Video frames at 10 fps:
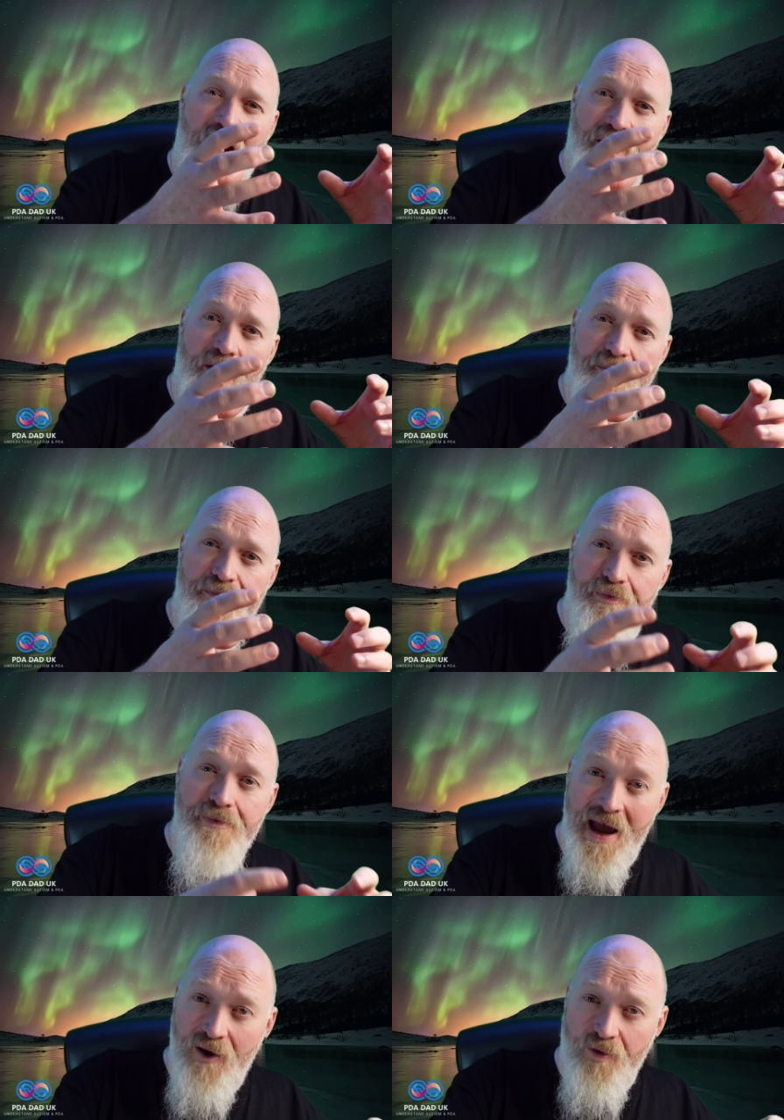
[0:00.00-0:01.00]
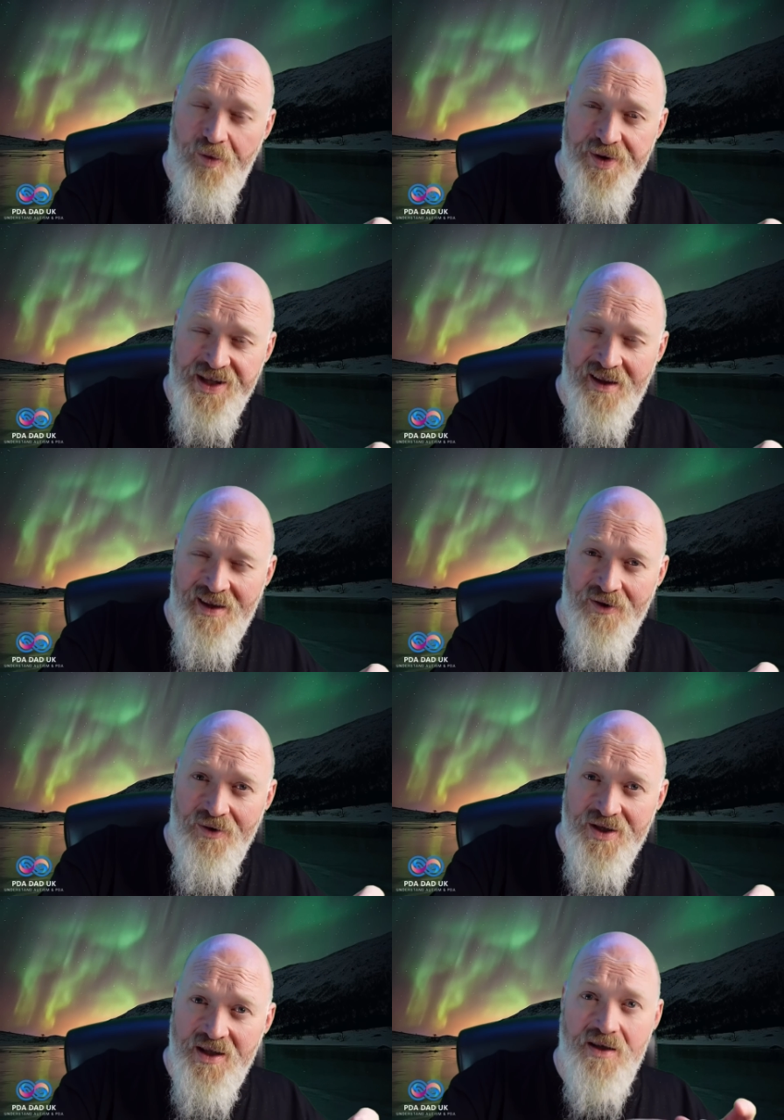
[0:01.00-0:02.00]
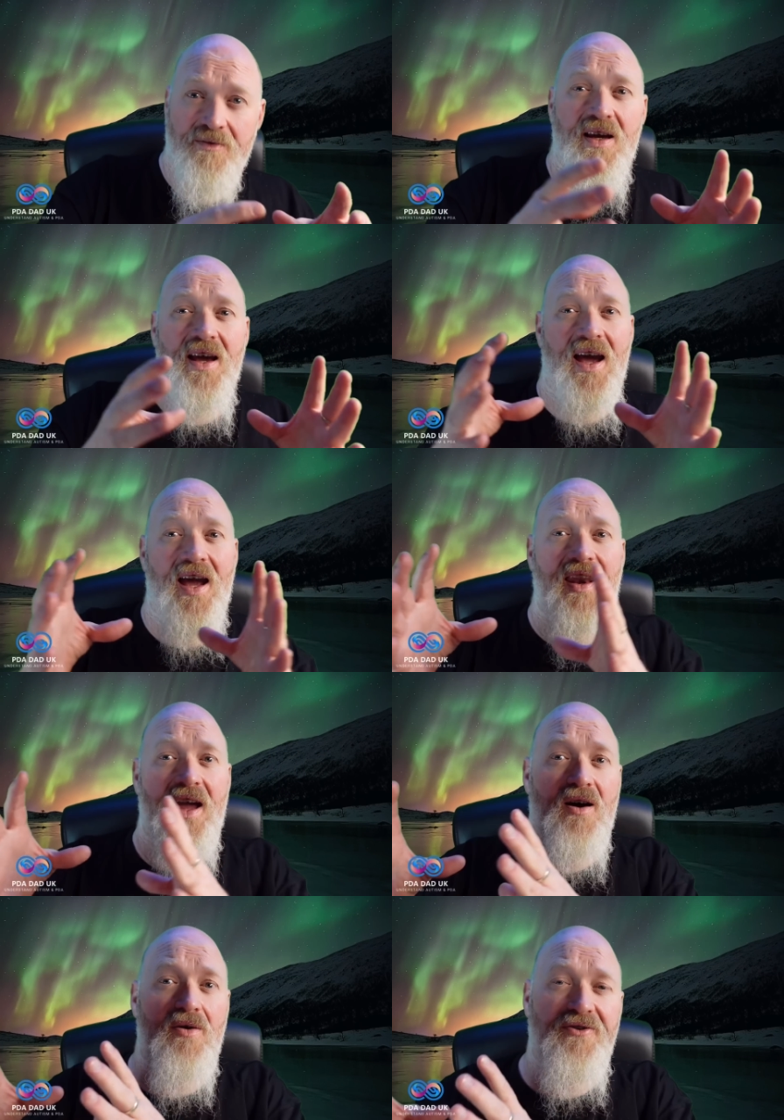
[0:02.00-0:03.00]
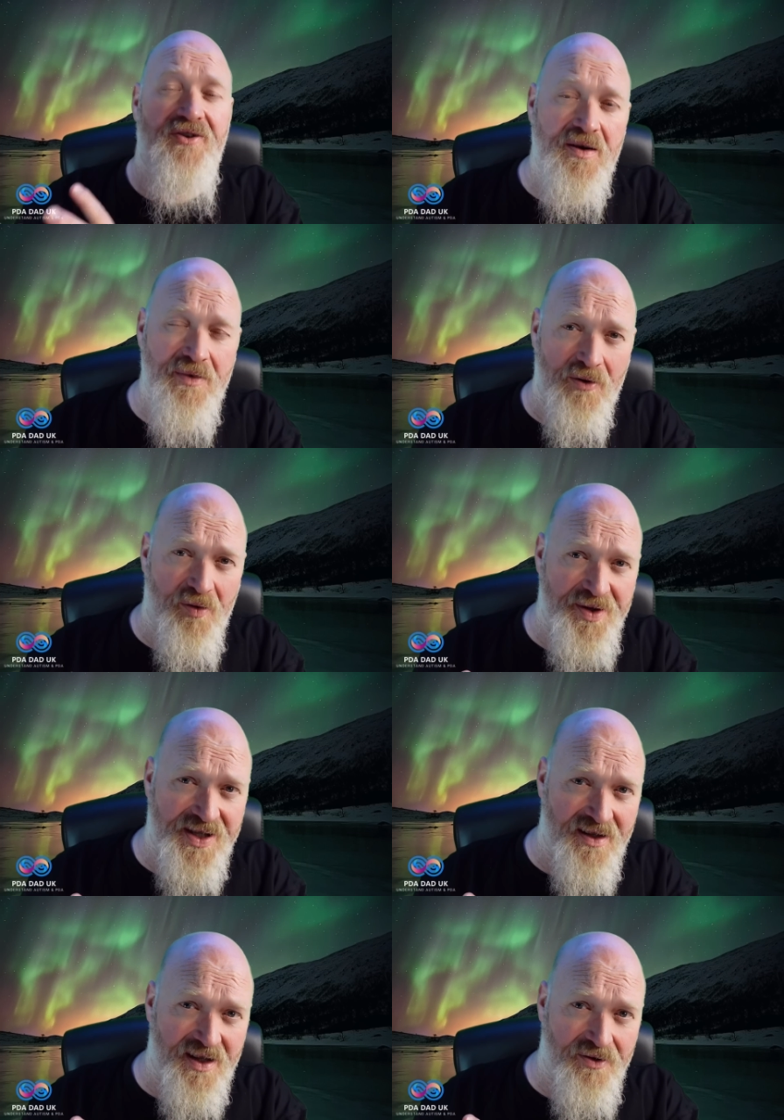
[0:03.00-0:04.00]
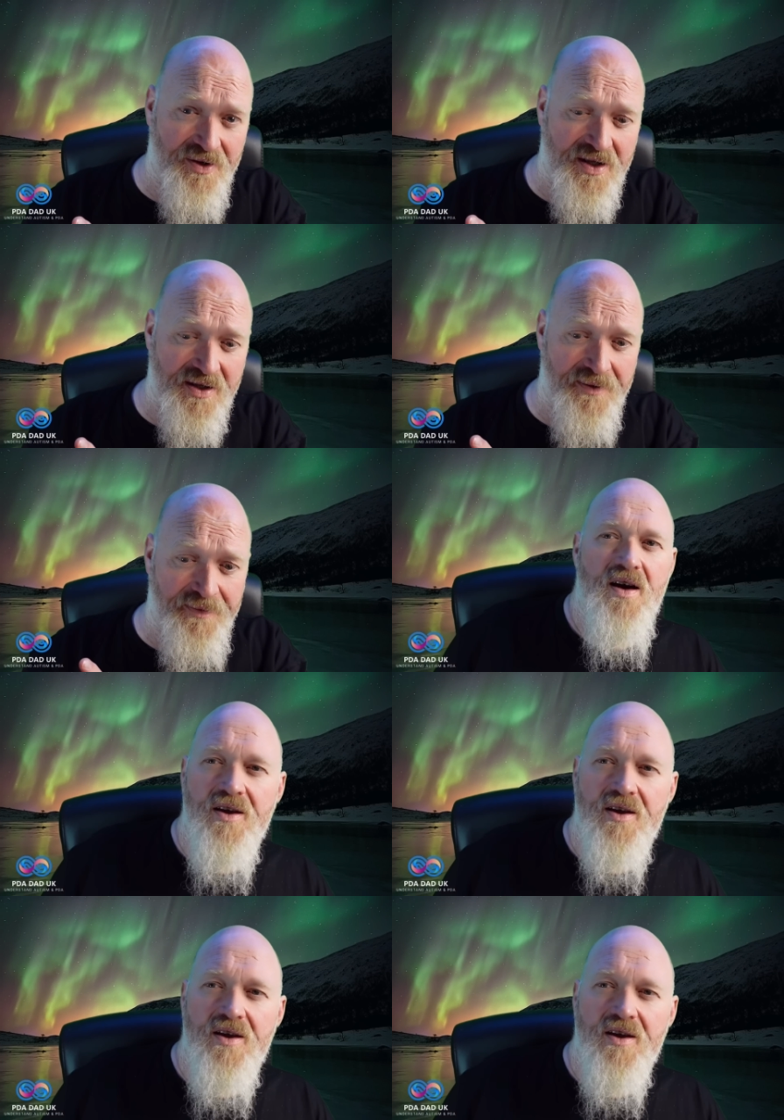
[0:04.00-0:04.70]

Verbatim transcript: how a male will present their autism and how a female will present their autism.